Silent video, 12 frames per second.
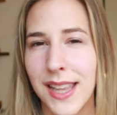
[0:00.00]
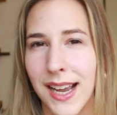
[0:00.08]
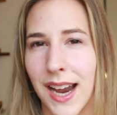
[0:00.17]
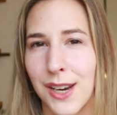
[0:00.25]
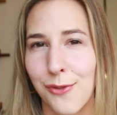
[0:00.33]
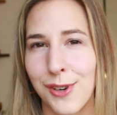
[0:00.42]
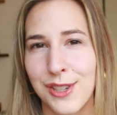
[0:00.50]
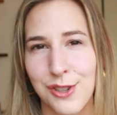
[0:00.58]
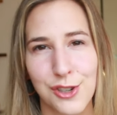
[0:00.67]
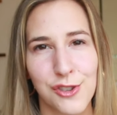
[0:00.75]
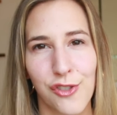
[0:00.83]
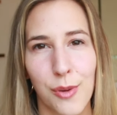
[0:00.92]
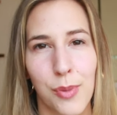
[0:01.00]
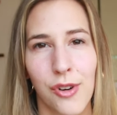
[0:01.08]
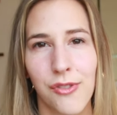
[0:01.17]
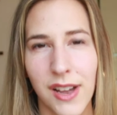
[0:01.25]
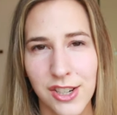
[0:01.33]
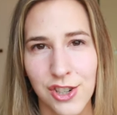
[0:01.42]
that kind of research for
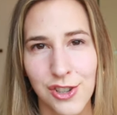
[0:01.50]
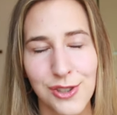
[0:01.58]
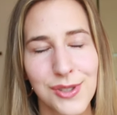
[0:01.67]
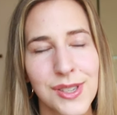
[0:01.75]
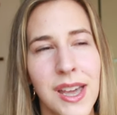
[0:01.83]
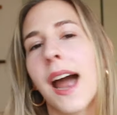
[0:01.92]
professionals.